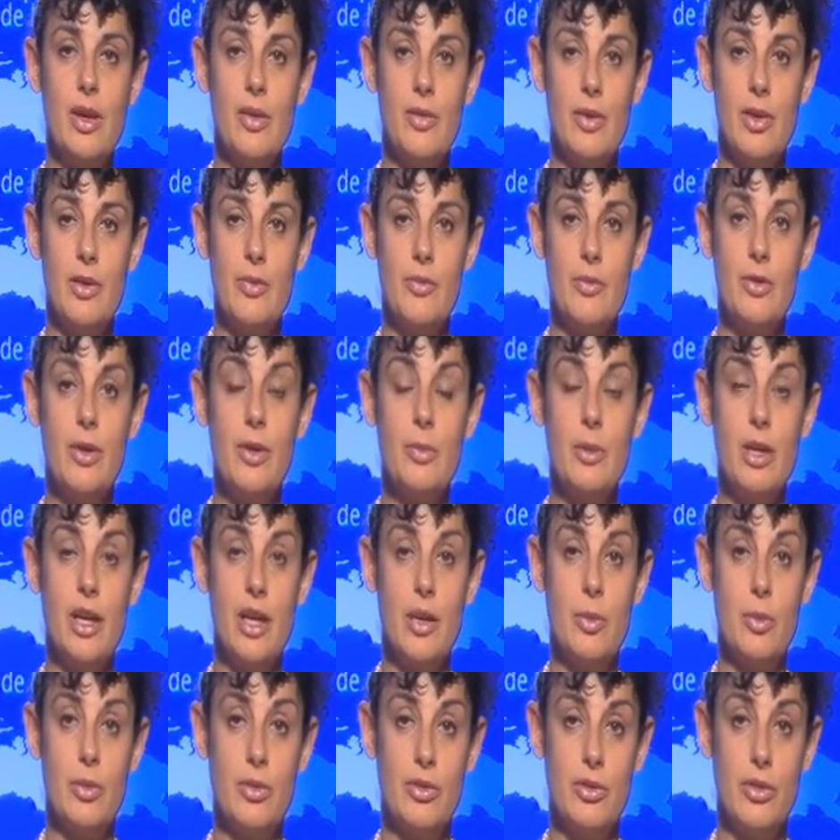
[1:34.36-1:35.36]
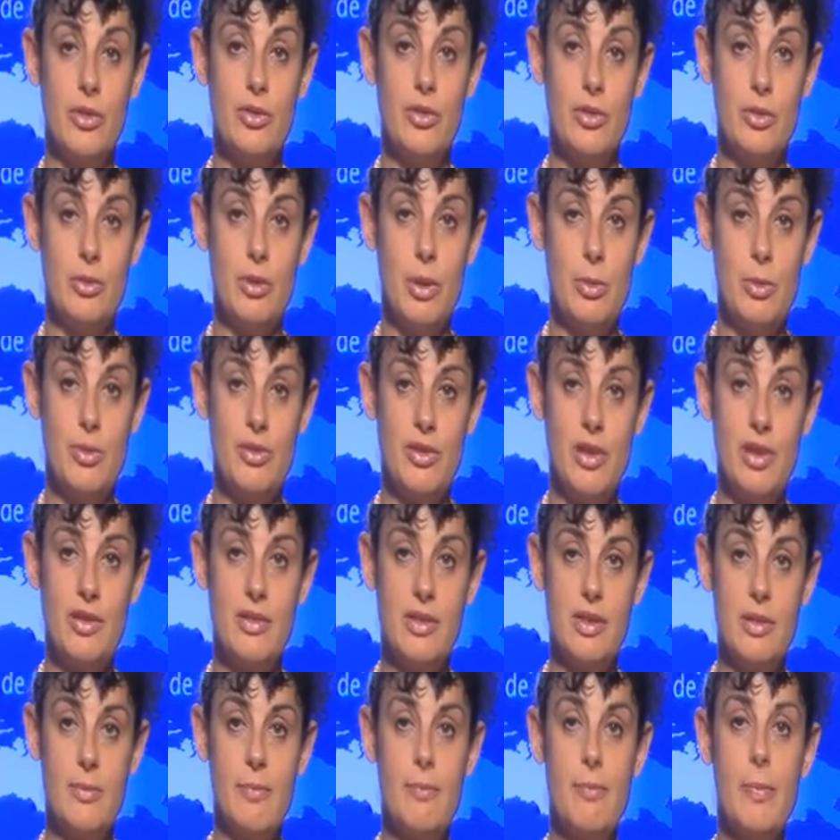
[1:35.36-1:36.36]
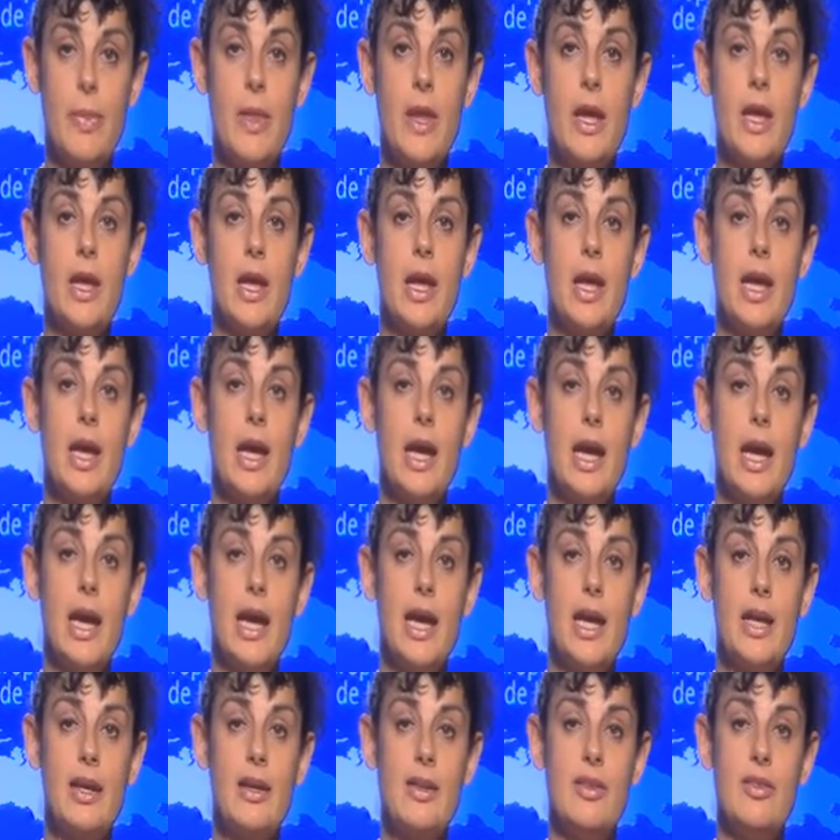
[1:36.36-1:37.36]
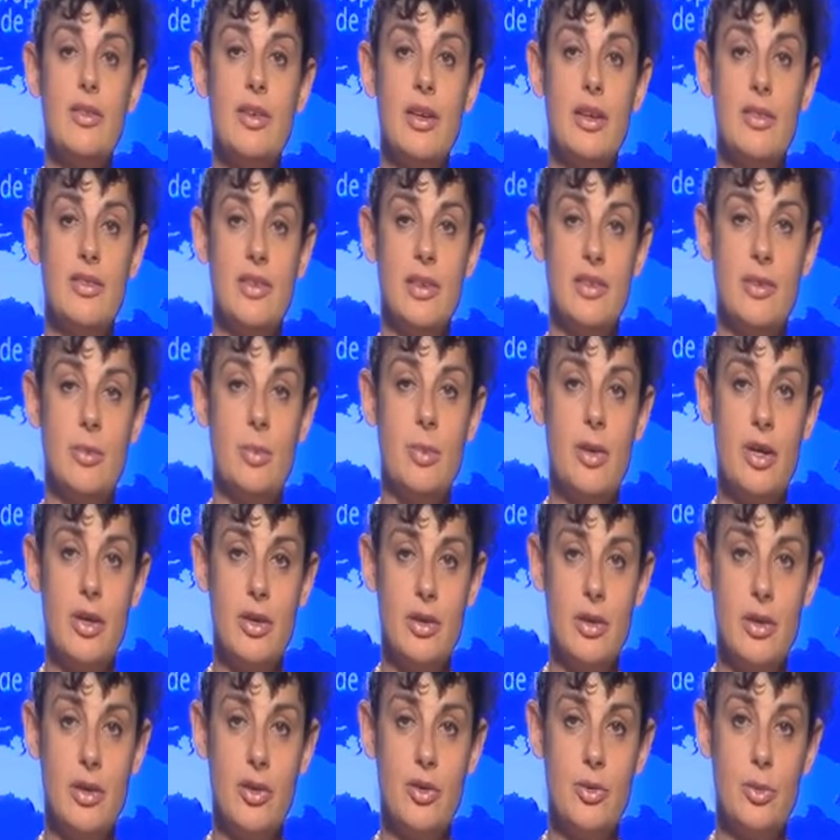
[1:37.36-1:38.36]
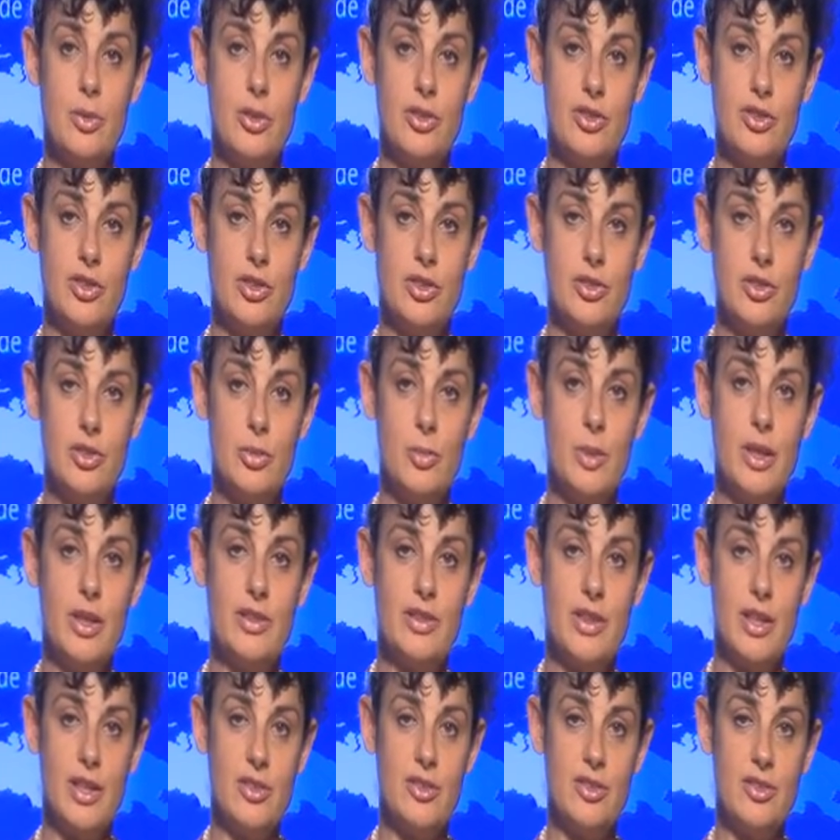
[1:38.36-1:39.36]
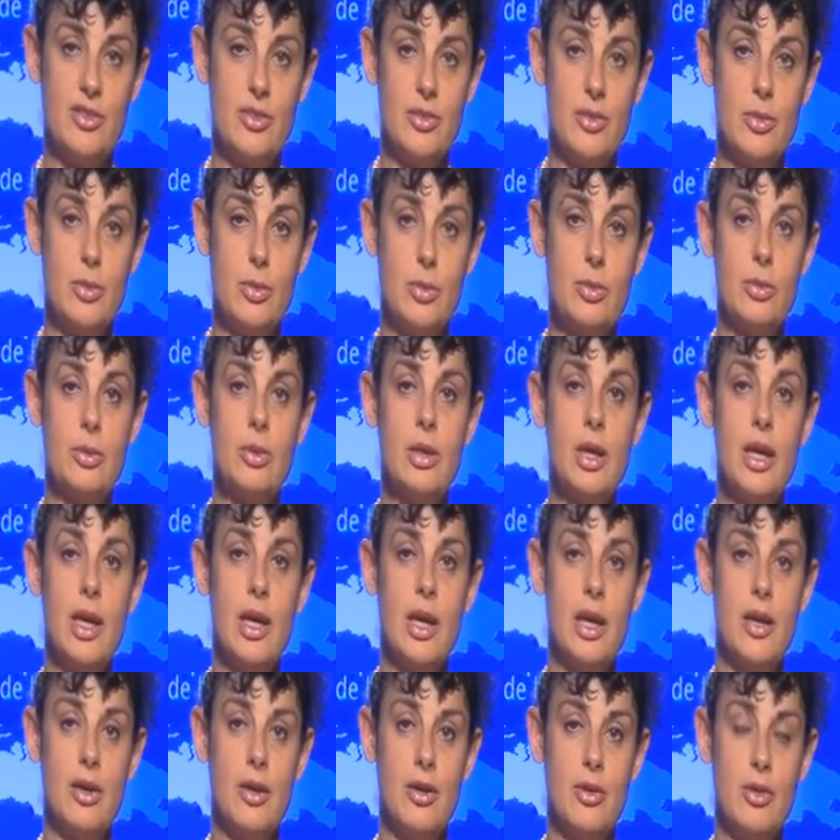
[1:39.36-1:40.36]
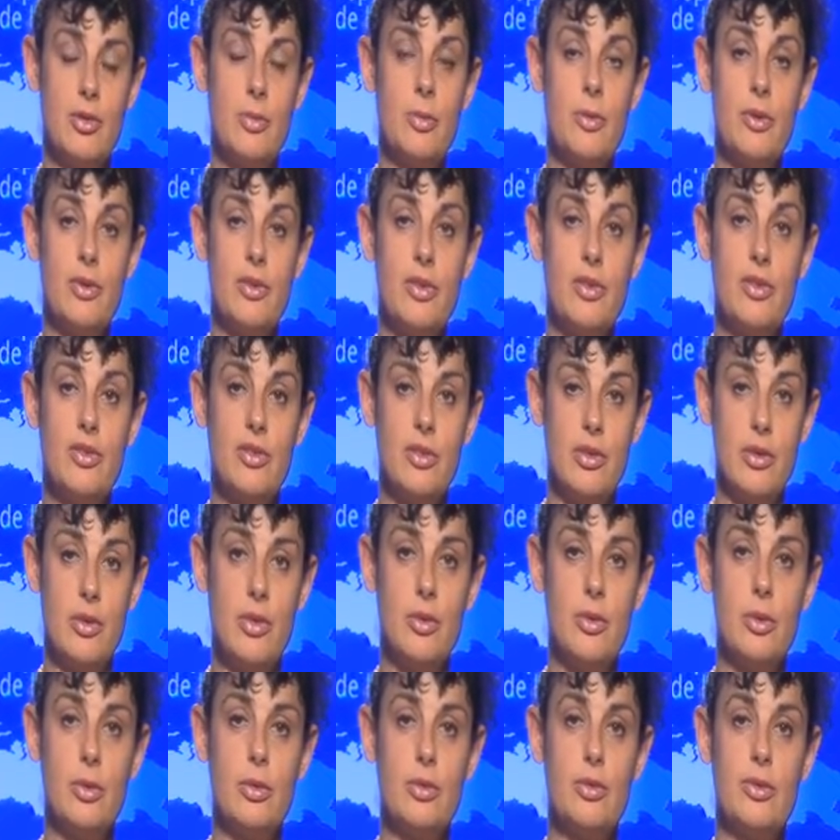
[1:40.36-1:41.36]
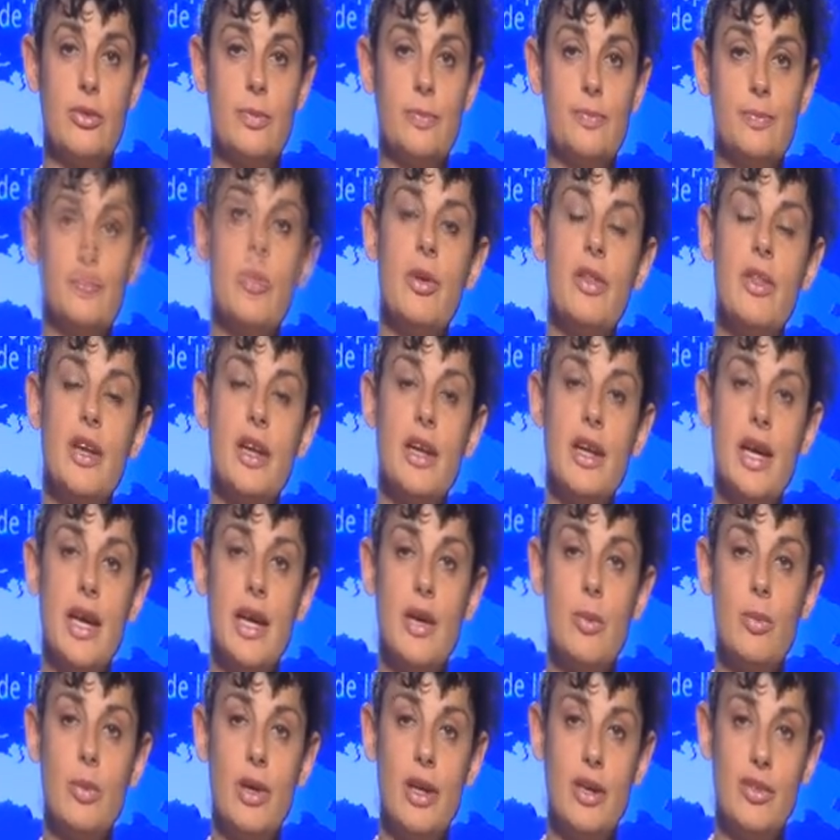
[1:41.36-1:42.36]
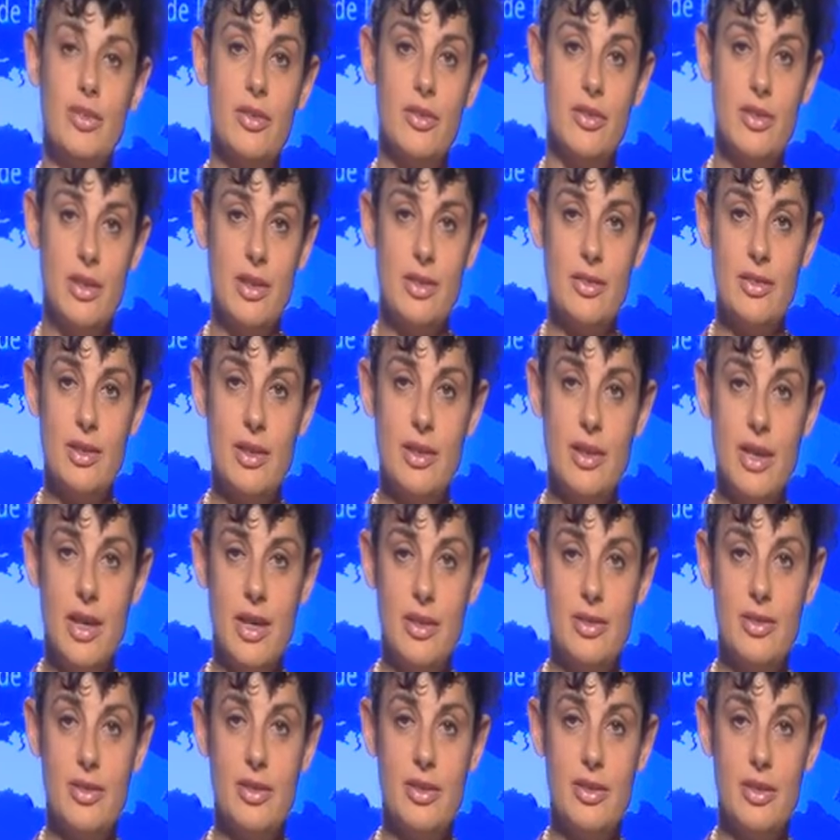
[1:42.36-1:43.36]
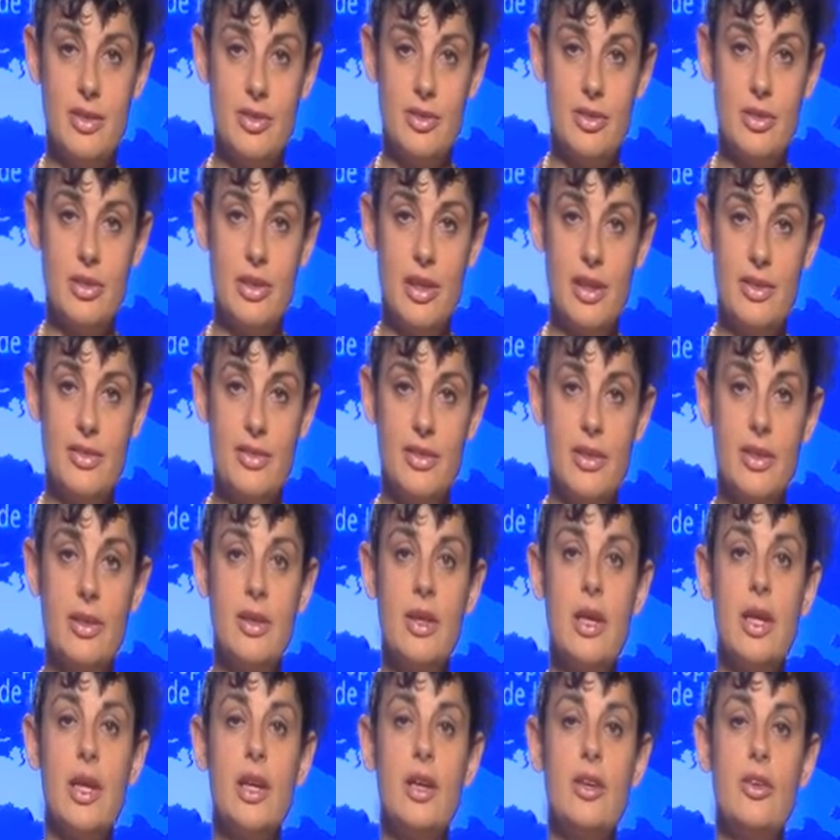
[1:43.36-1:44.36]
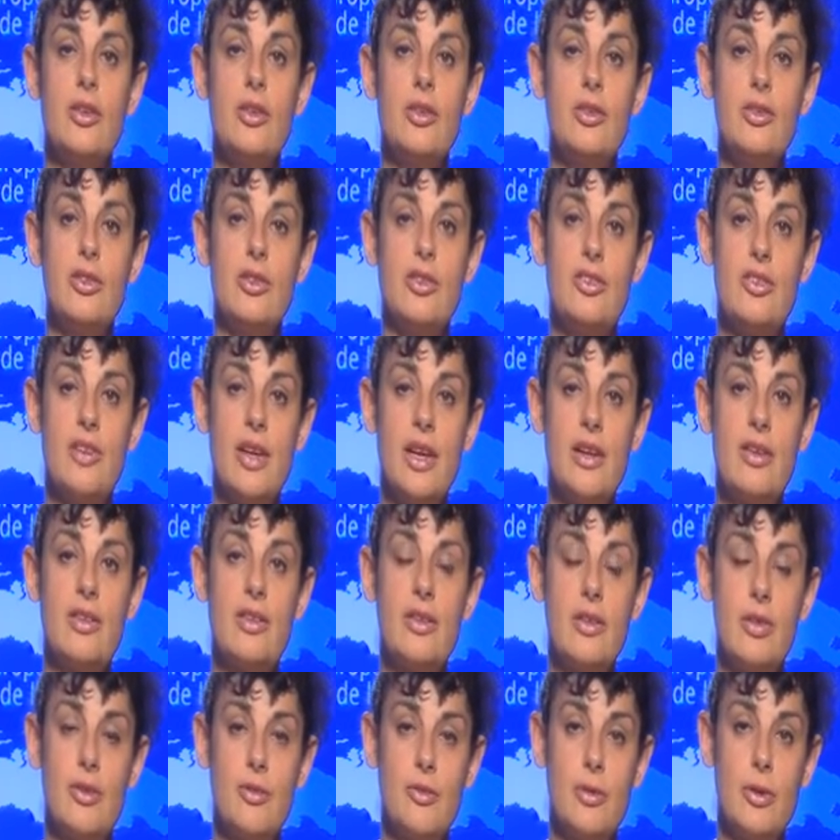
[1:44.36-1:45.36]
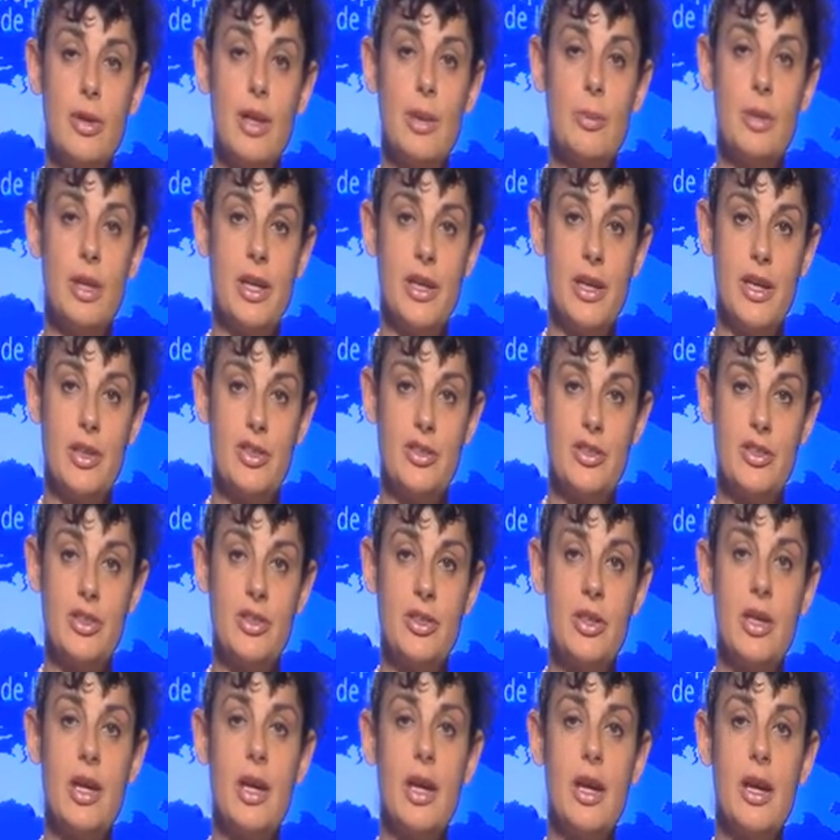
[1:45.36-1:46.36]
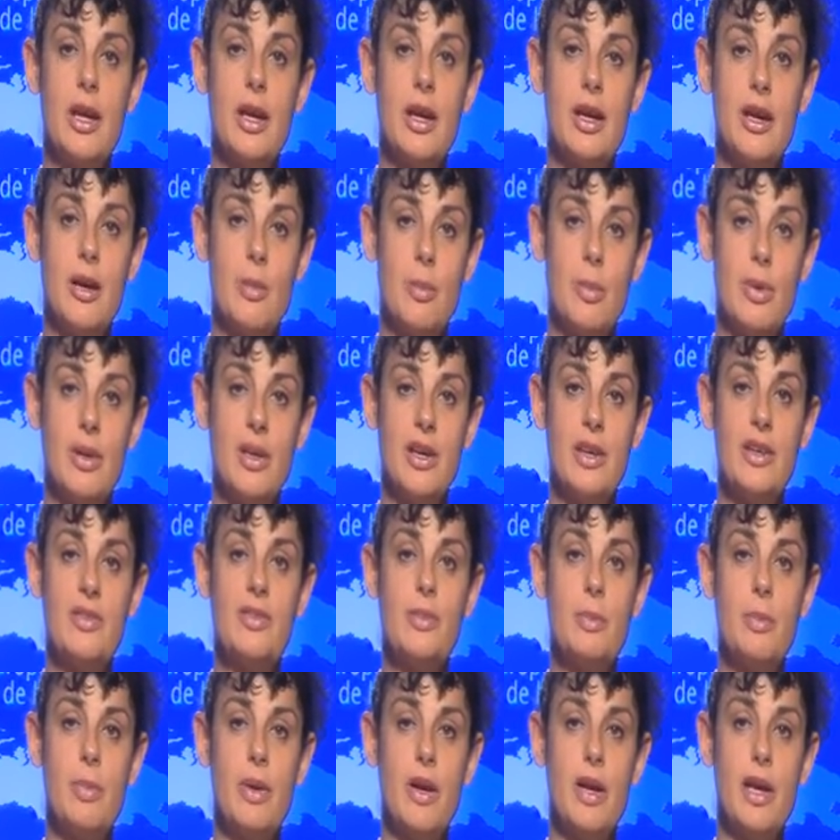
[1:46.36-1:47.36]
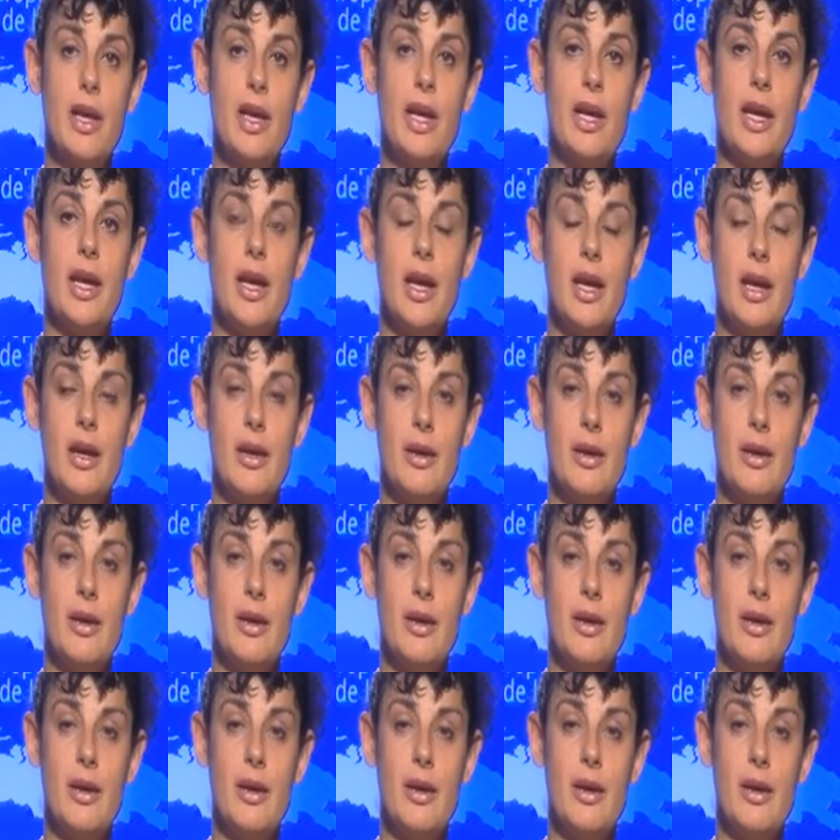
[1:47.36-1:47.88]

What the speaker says: confirm that he wants you to represent him, and a set of barcodes which should be attached to all correspondence to the court. Within 8 weeks of sending that initial letter, you should send the full application accompanied by